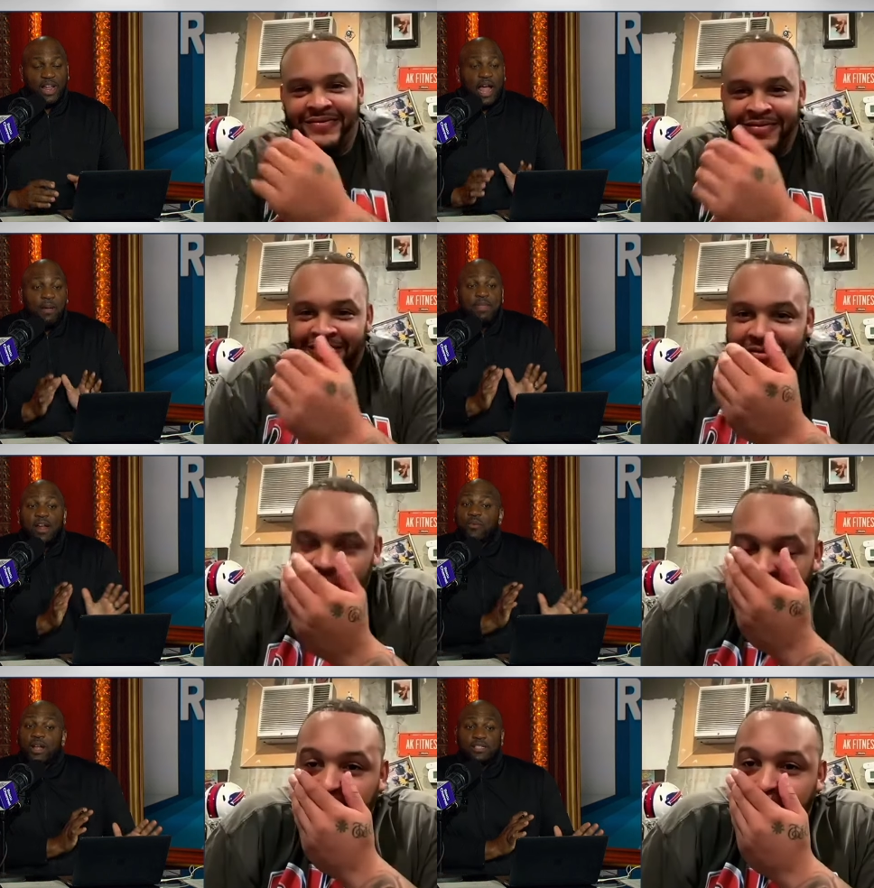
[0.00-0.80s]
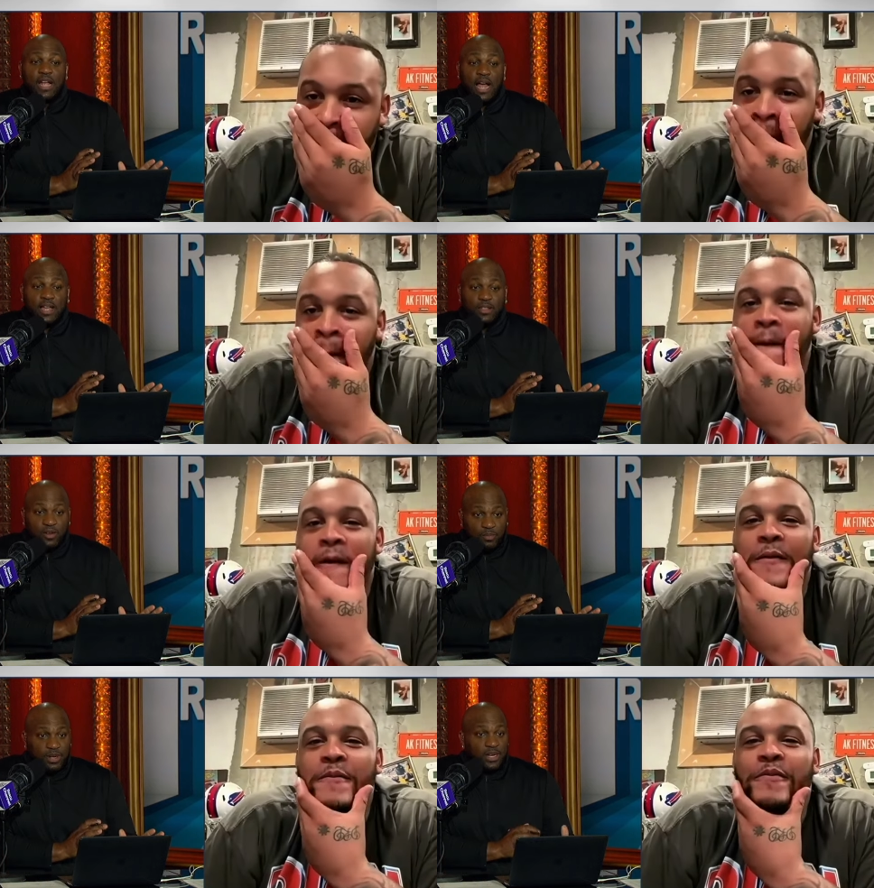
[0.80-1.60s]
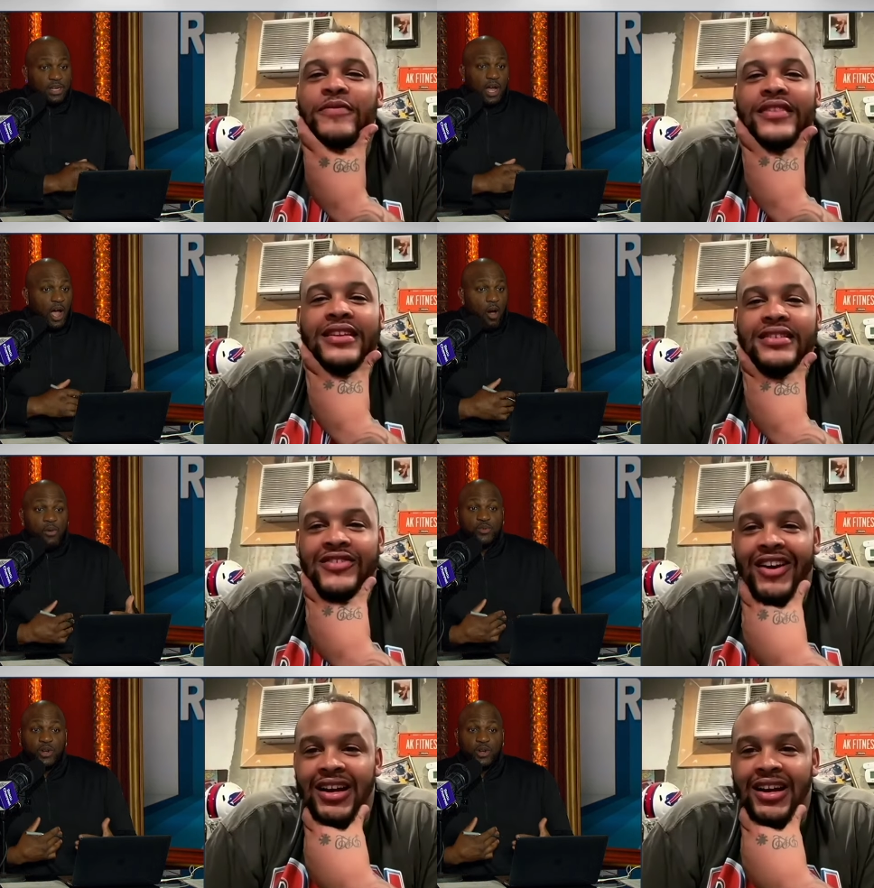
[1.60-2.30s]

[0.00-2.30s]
Speaker 1: ranch? I'm not a ranch guy either, but always right.